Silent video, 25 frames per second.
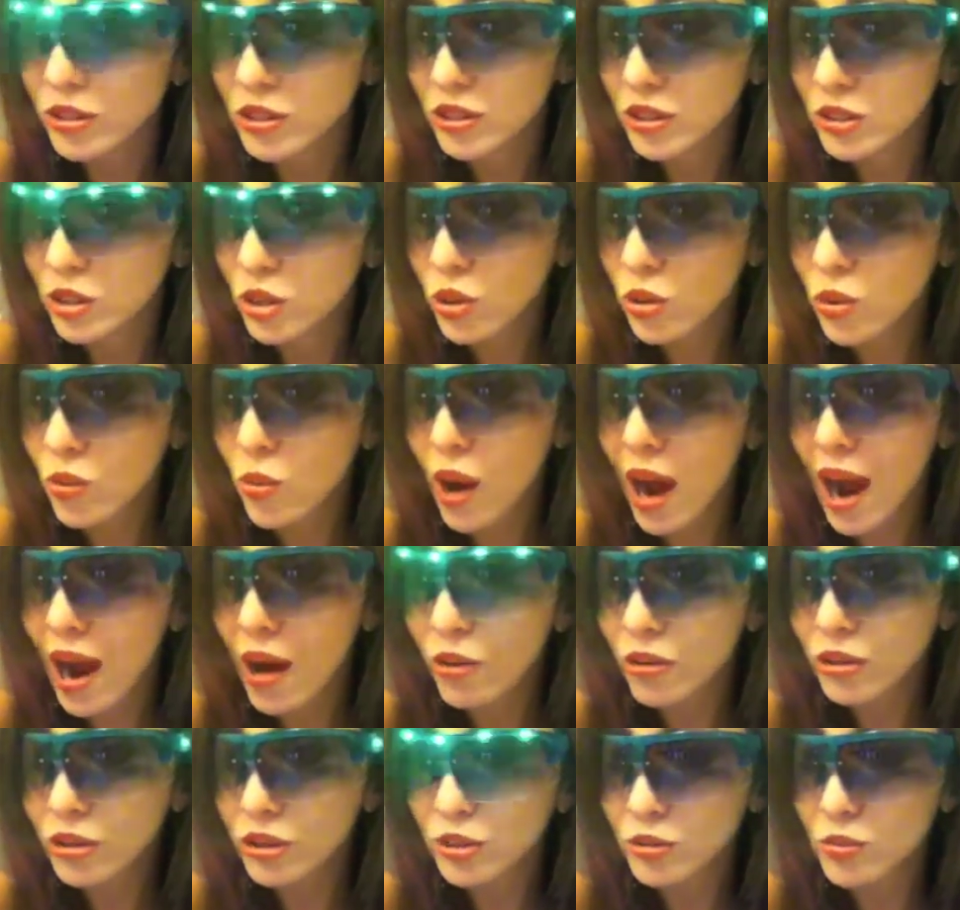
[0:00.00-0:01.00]
2
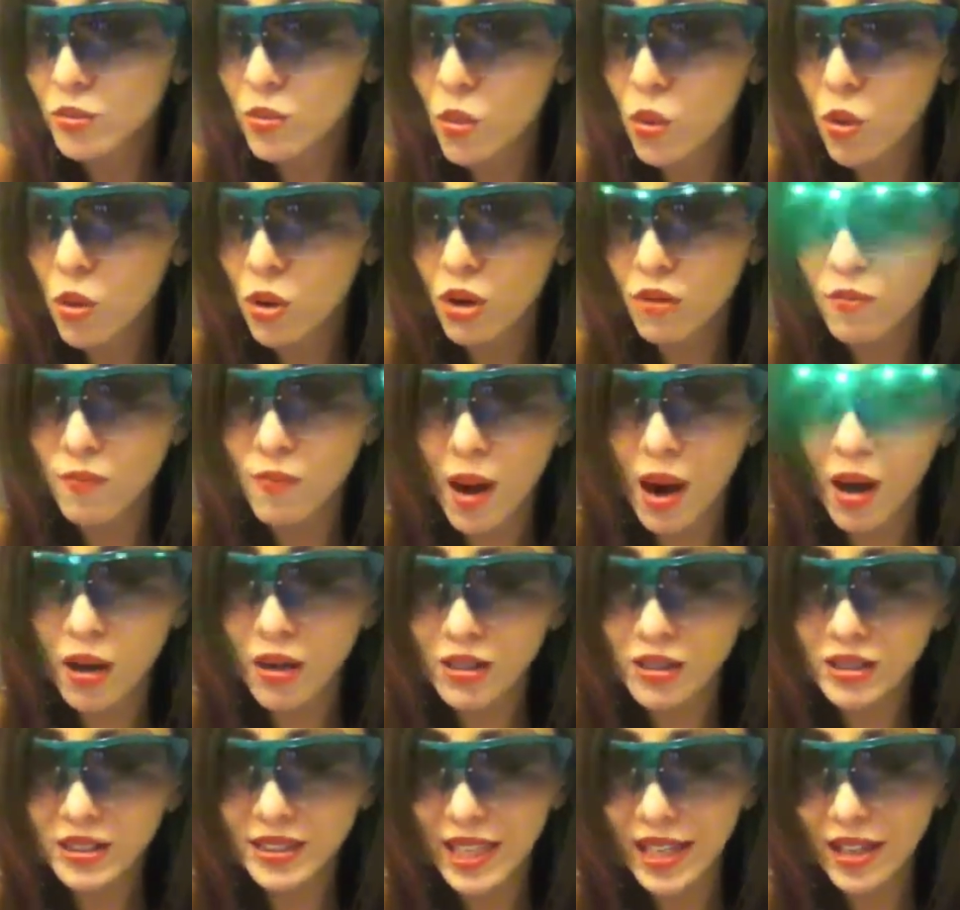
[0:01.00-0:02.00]
hours more
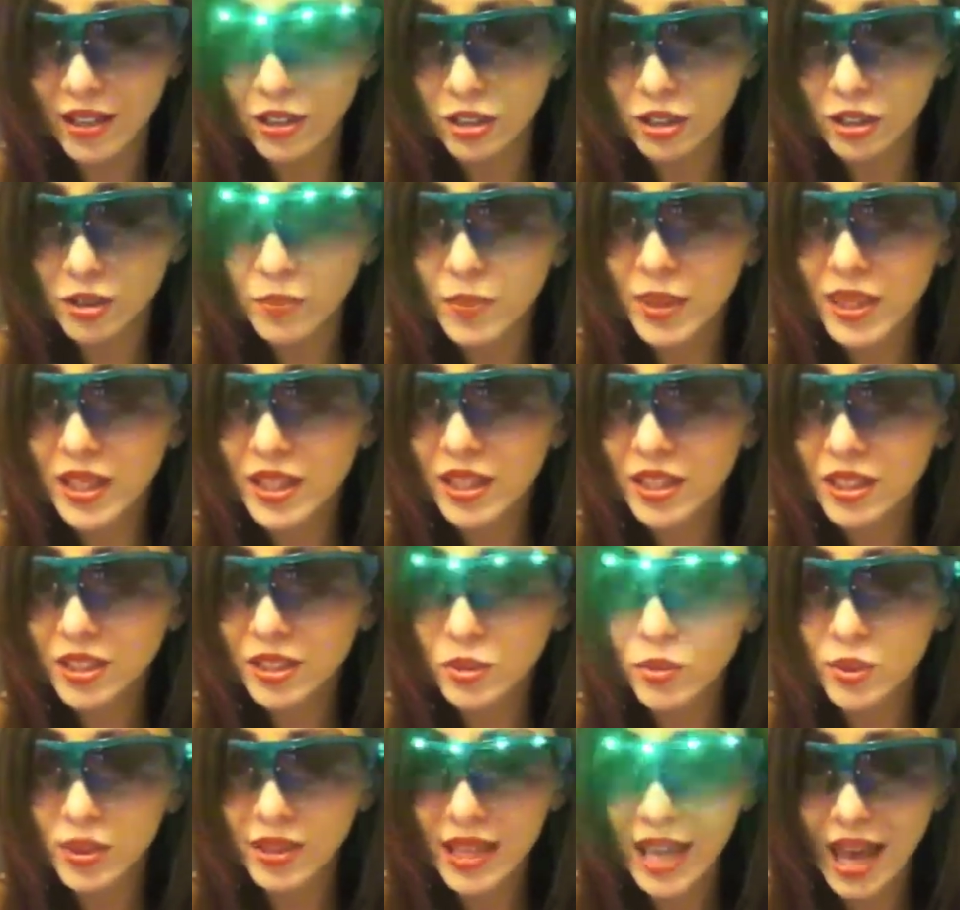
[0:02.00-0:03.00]
bar sales,
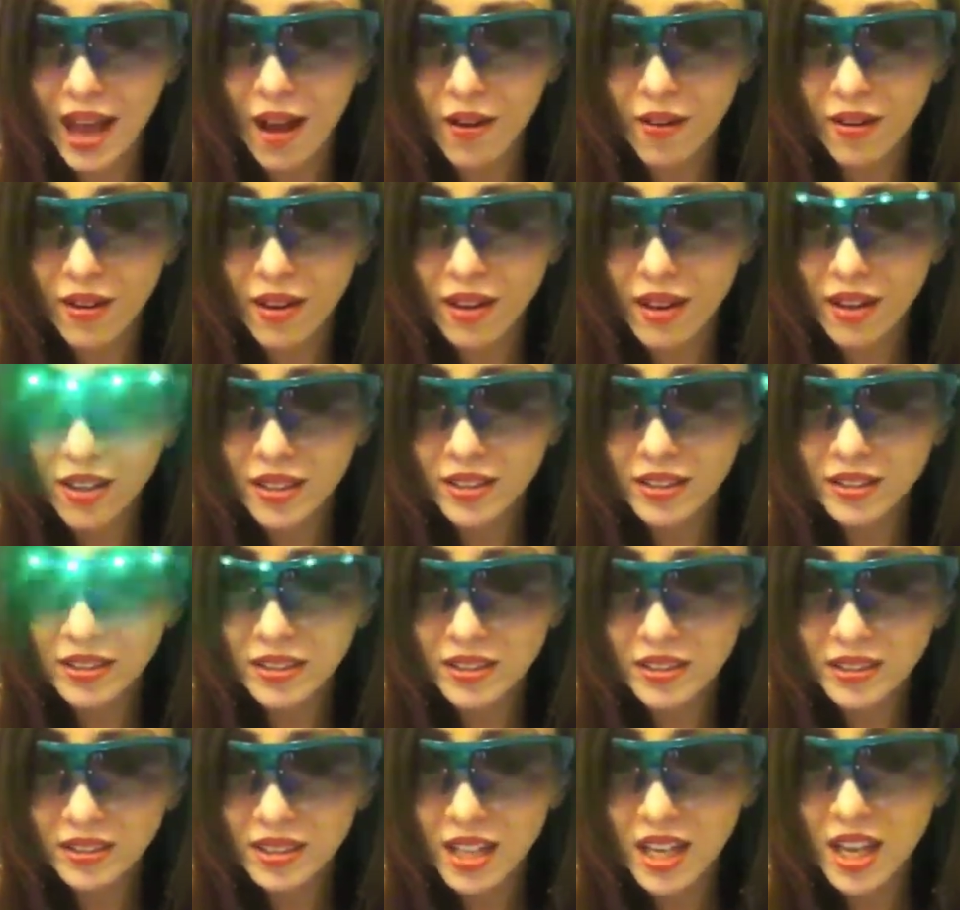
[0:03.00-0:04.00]
because without
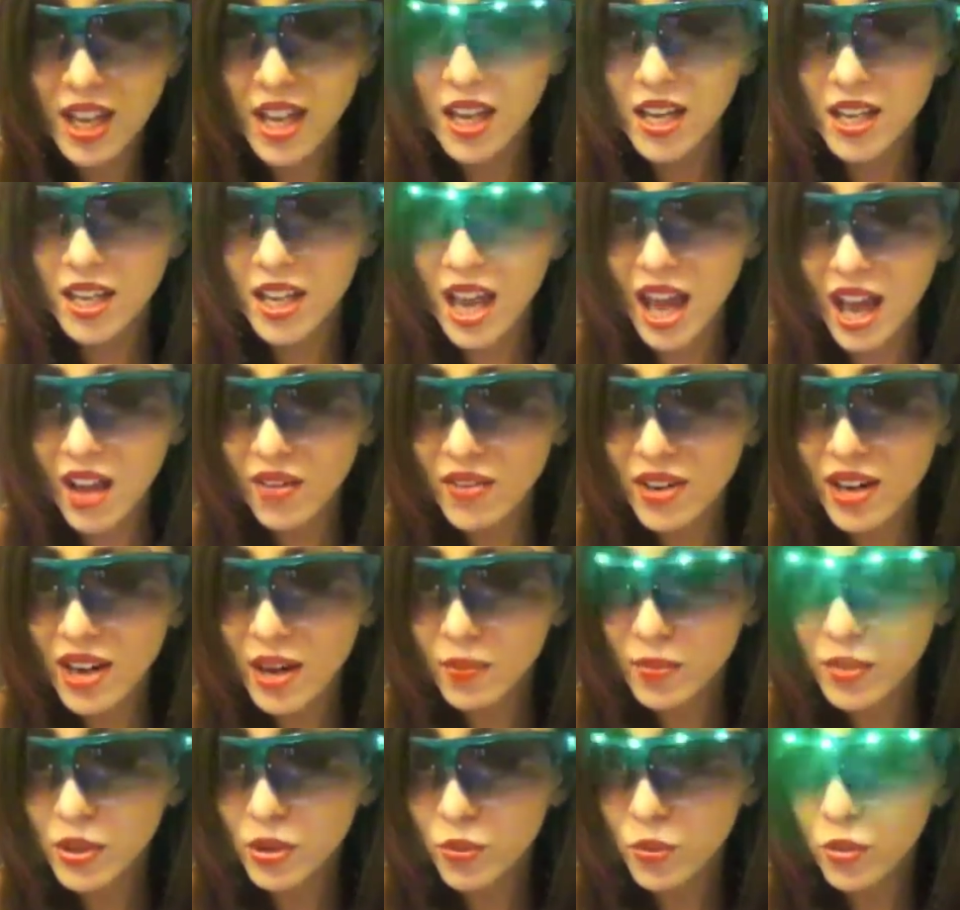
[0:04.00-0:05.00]
us, you have an
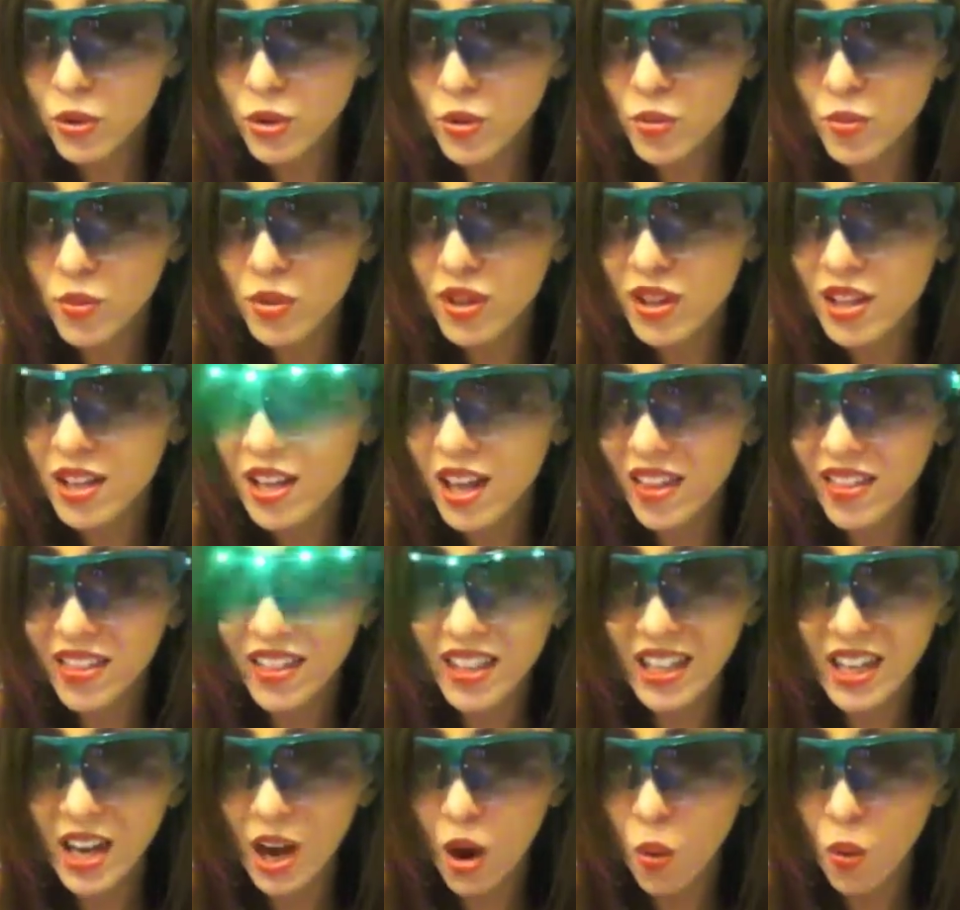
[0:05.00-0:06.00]
empty room with
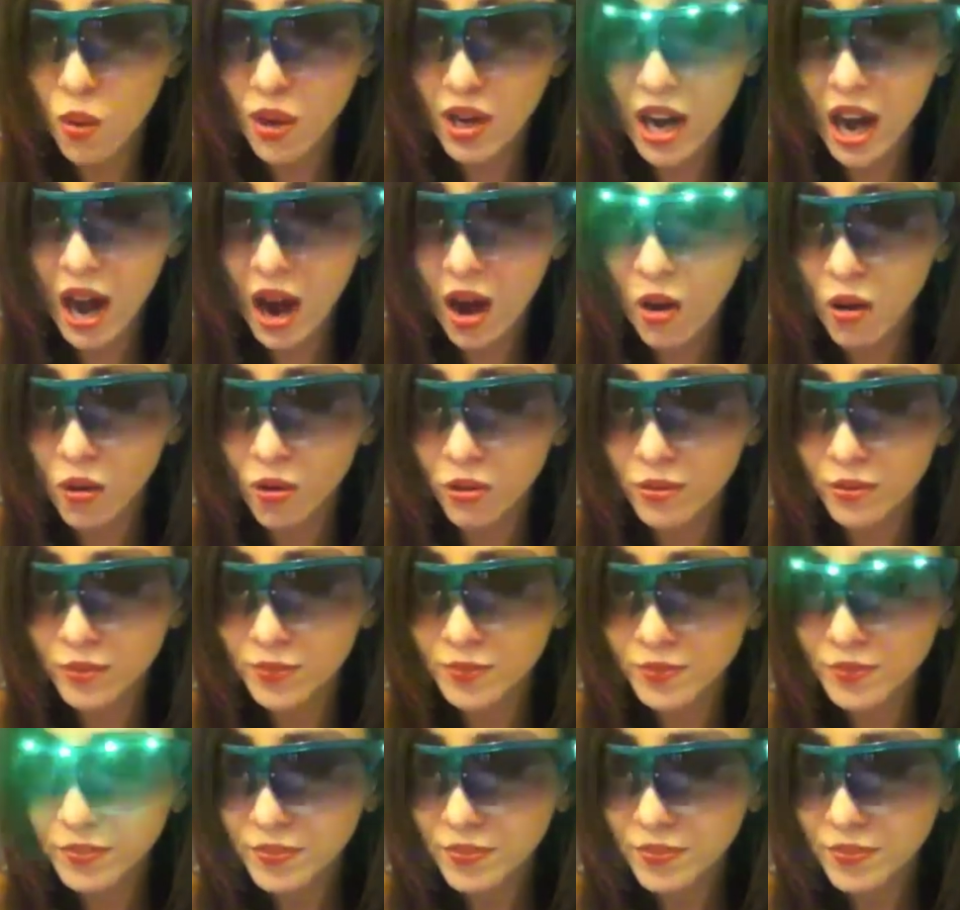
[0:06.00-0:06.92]
nothing going on."